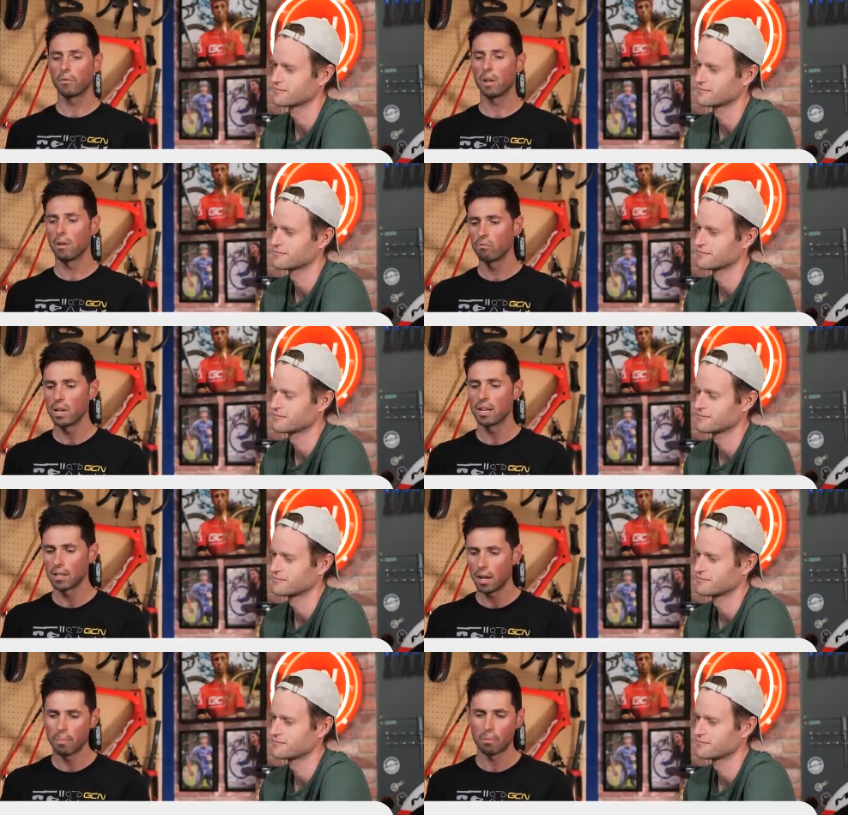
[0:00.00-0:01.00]
Speaker 1: front and rear
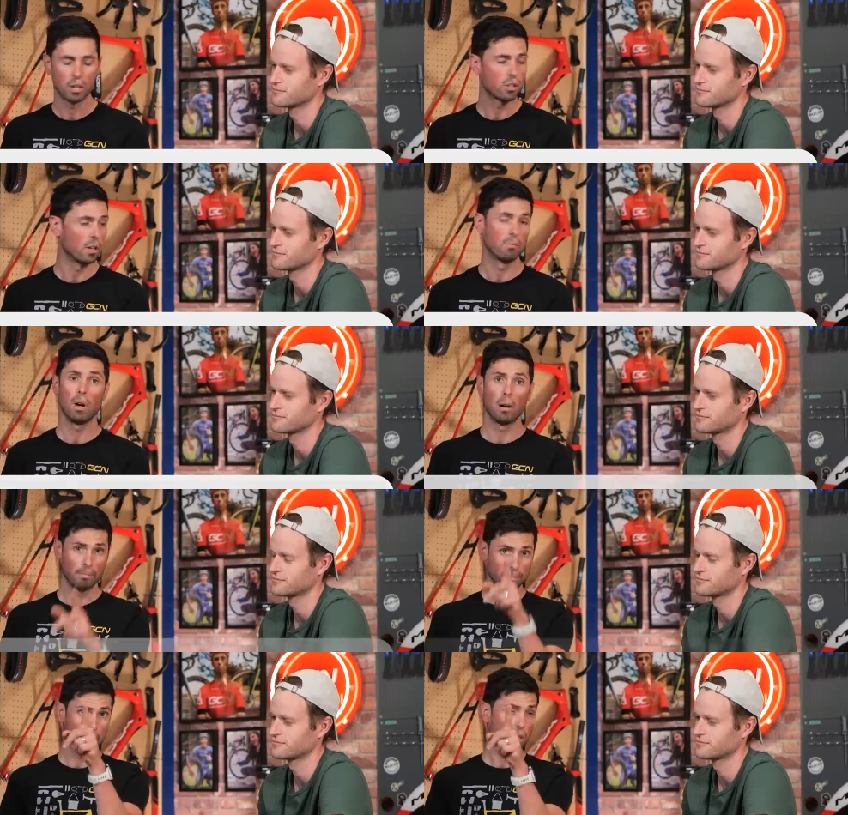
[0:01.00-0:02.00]
tyre pressure.
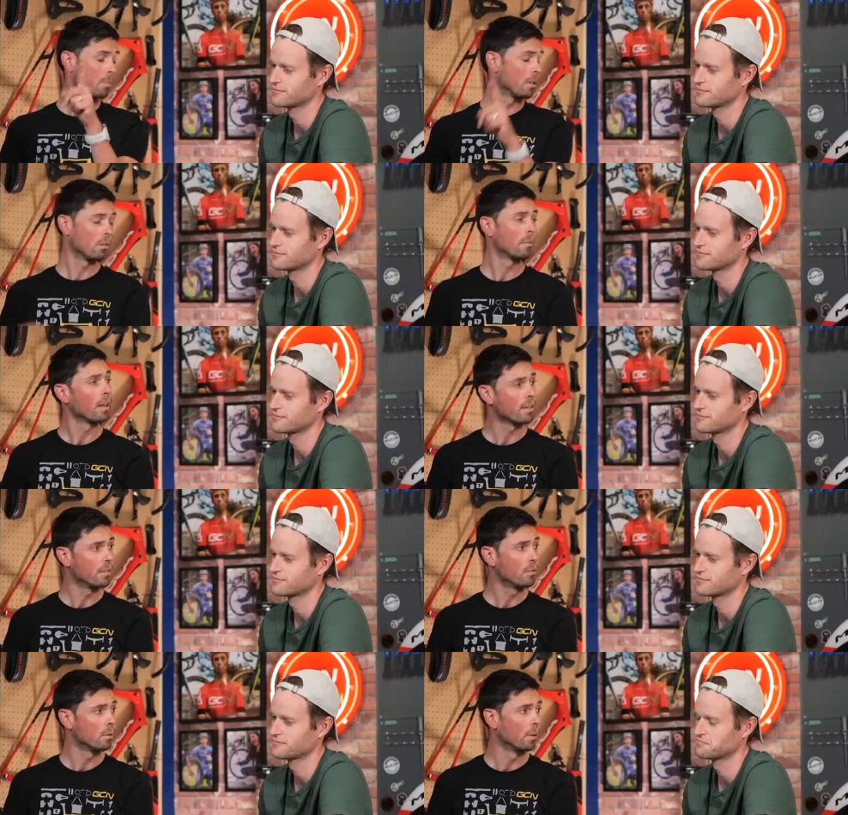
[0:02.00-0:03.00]
Well, we've just been talking about the
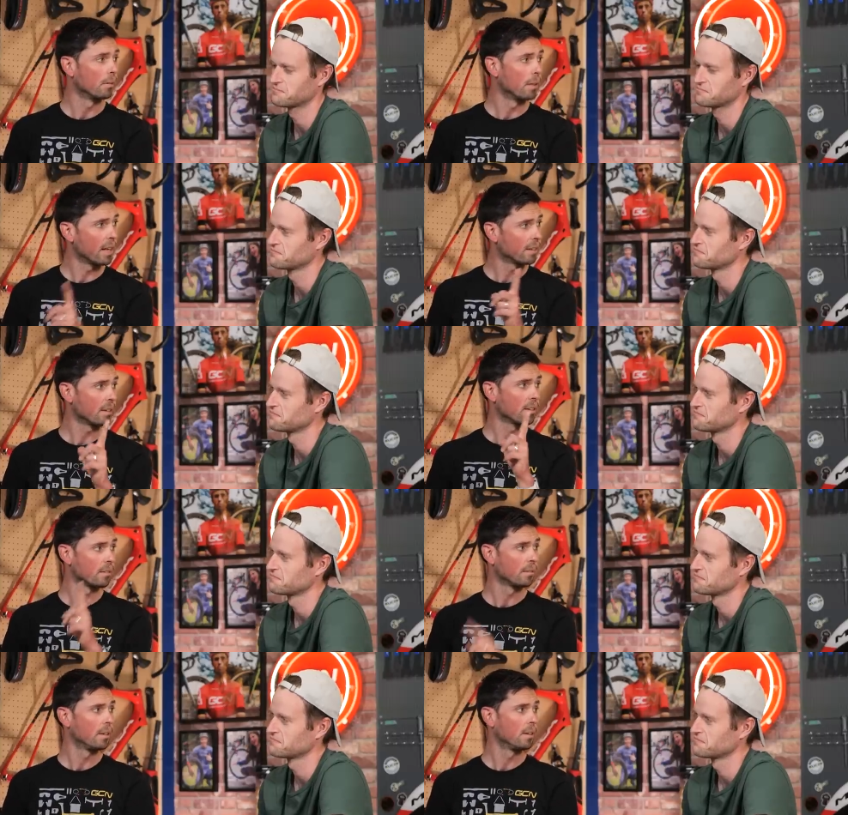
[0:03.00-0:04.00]
Silca one, and that
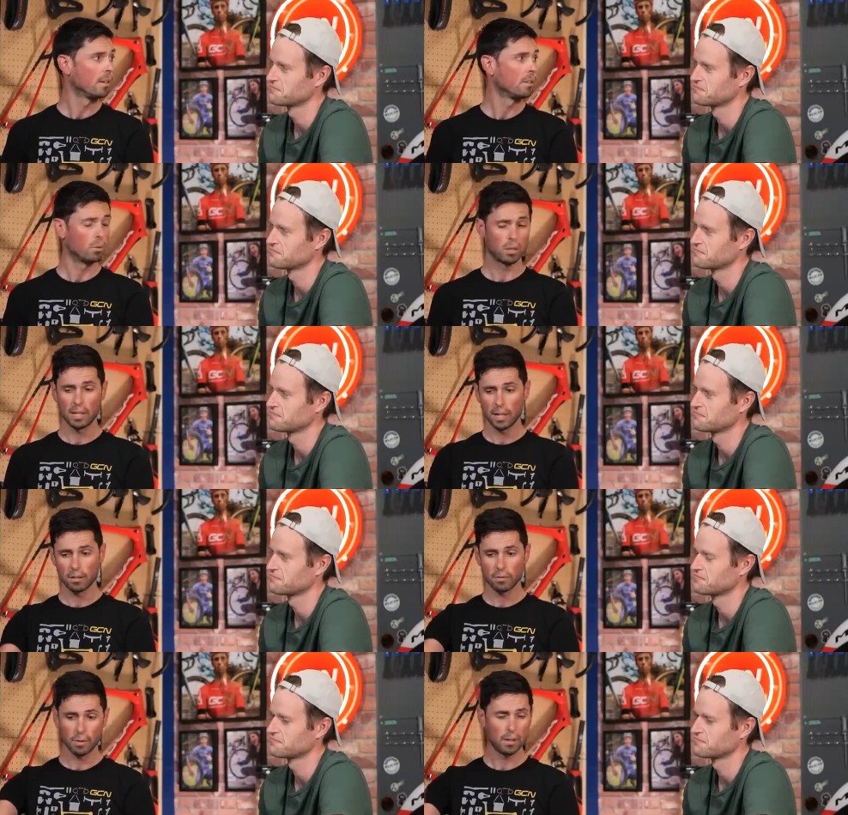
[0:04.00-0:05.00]
does. Do you want to take
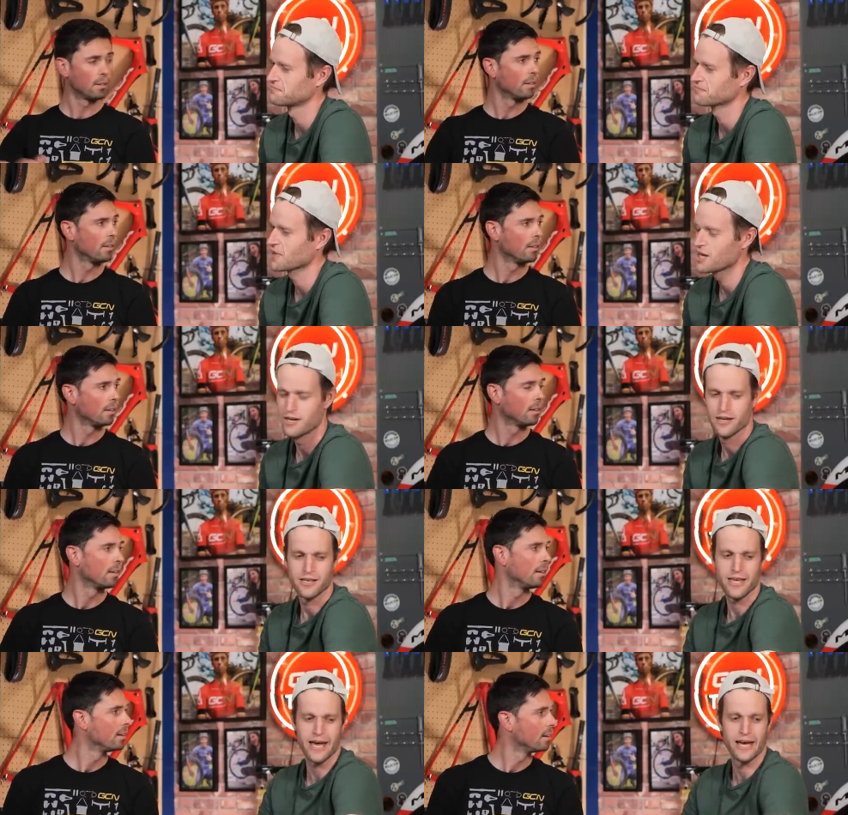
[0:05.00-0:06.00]
us through it?
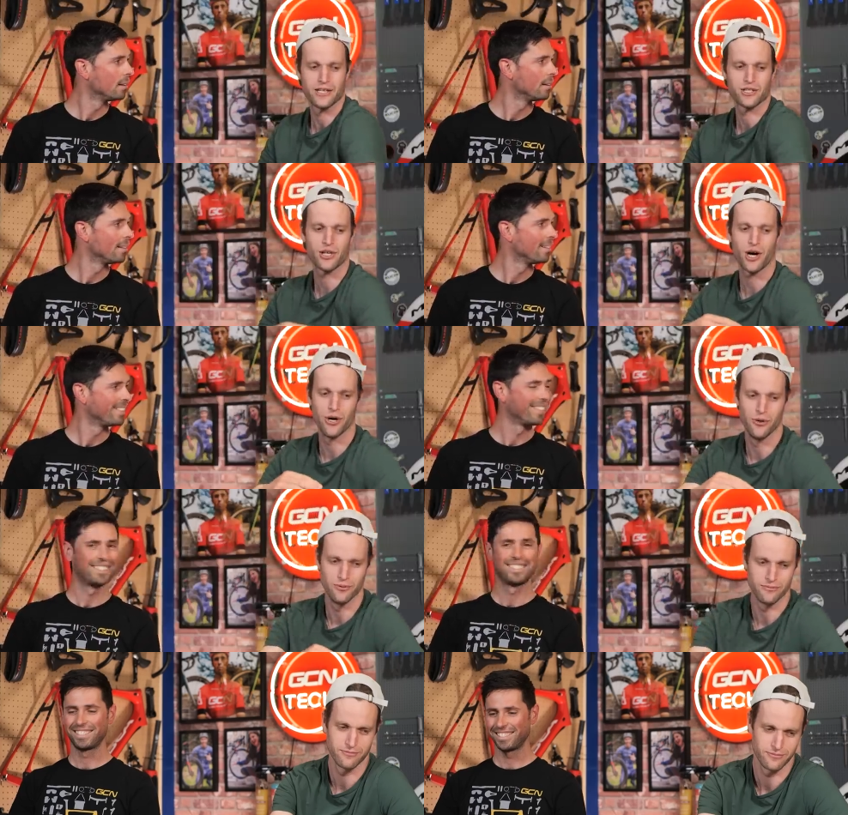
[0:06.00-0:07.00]
Speaker 2: Yeah,
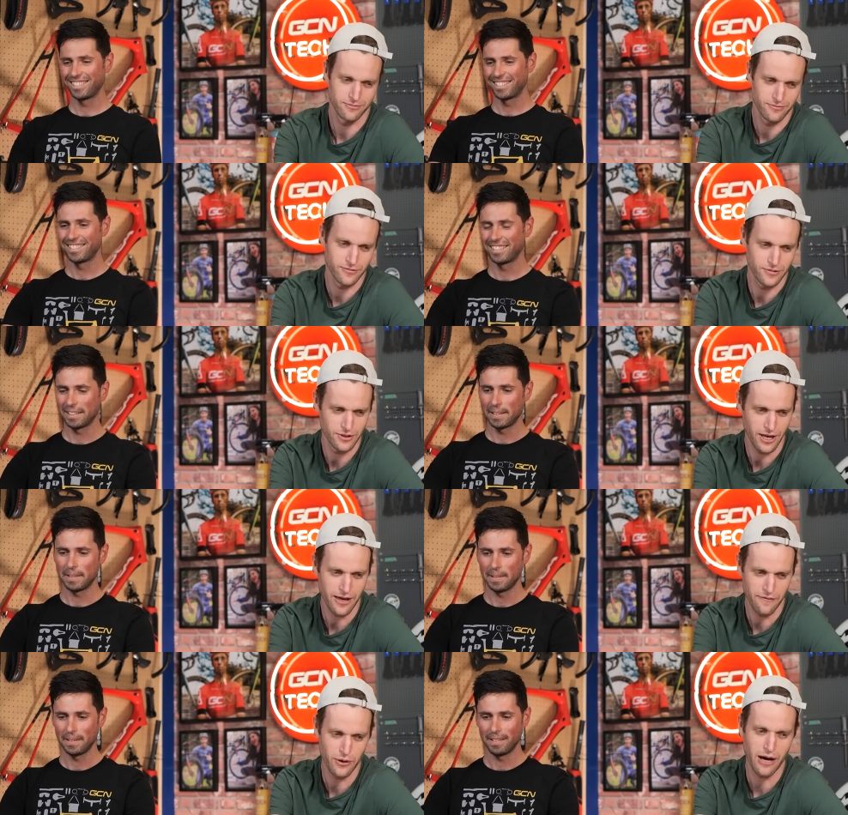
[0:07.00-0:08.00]
so
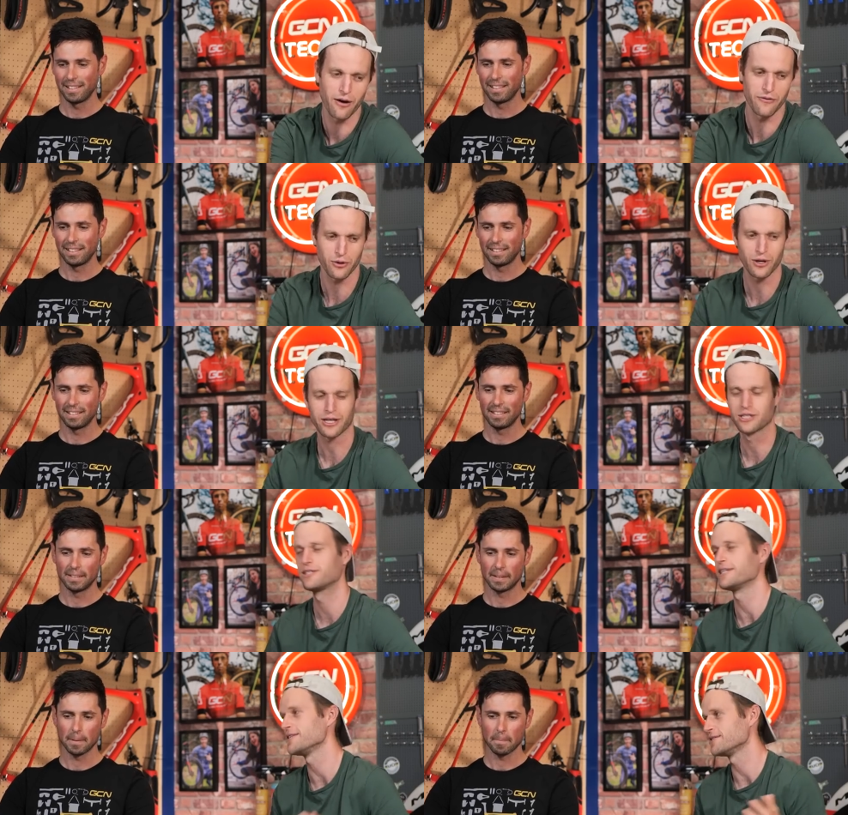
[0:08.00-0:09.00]
if you're on like a
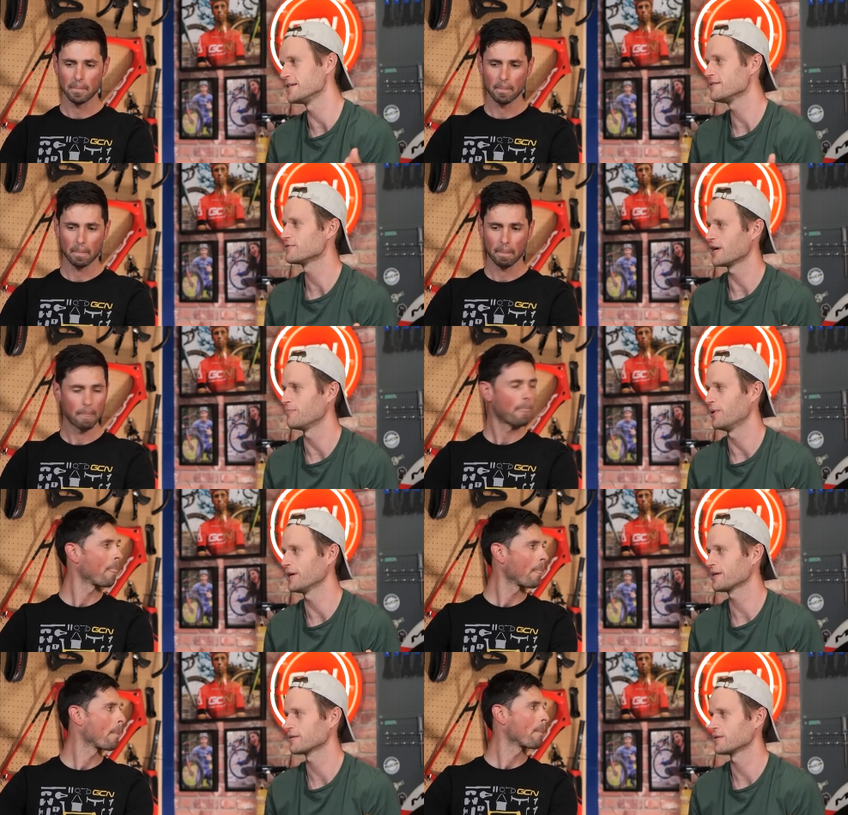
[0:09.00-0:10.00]
TT track
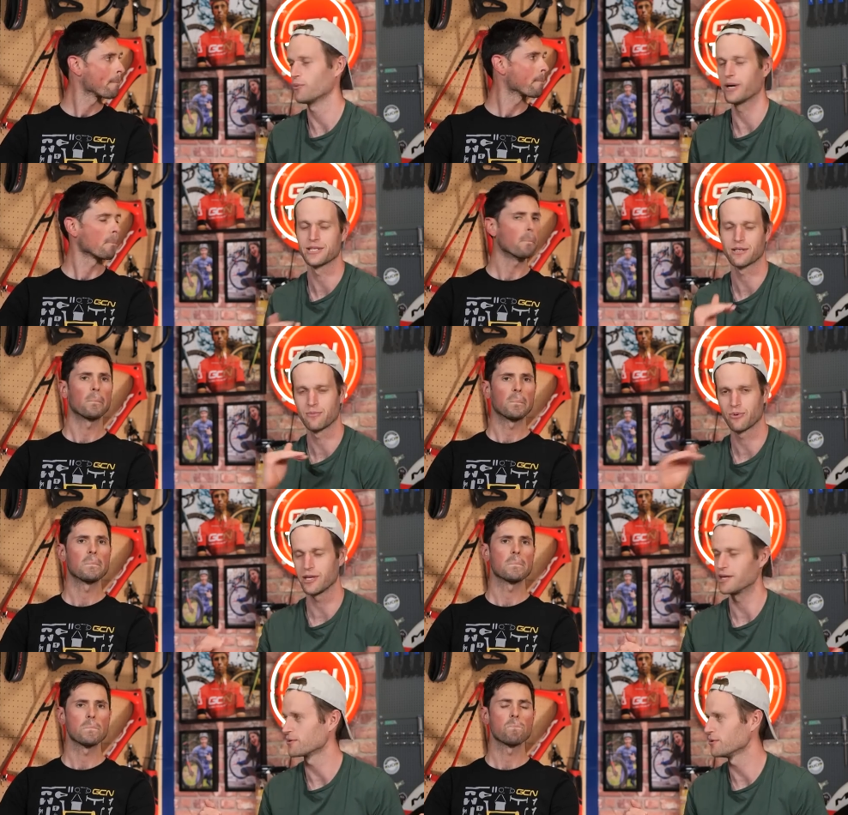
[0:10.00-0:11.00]
bike, your weight's going to be
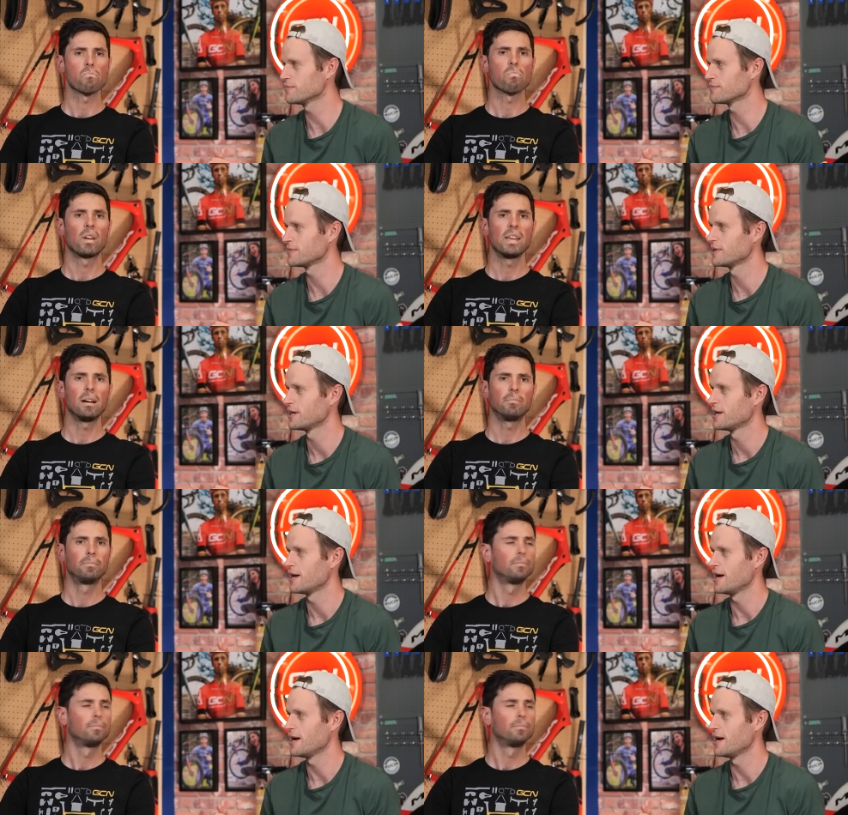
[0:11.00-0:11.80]
pretty equal. Yeah.